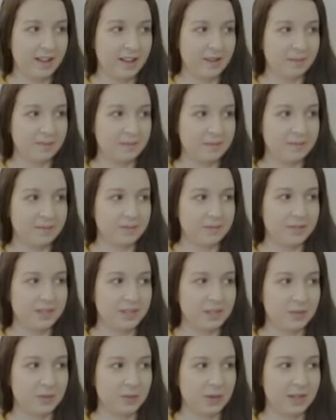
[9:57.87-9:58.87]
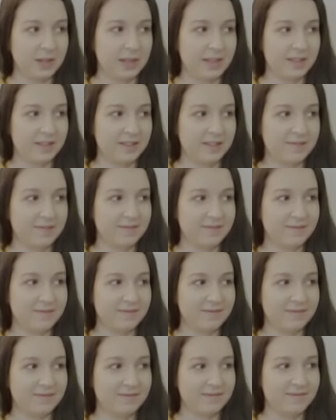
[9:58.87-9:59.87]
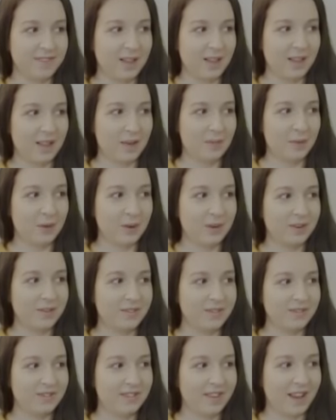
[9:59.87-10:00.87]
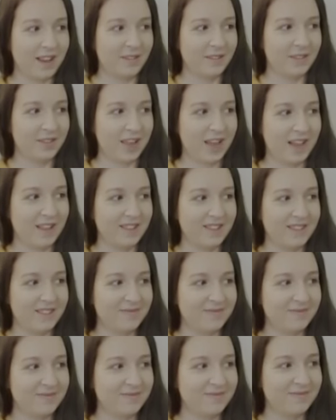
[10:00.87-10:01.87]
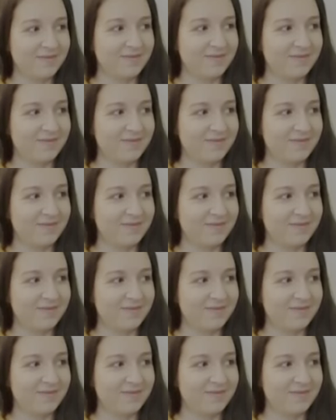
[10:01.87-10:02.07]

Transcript: go check out her page here. I'm a fan. Maybe I'm a little biased, but...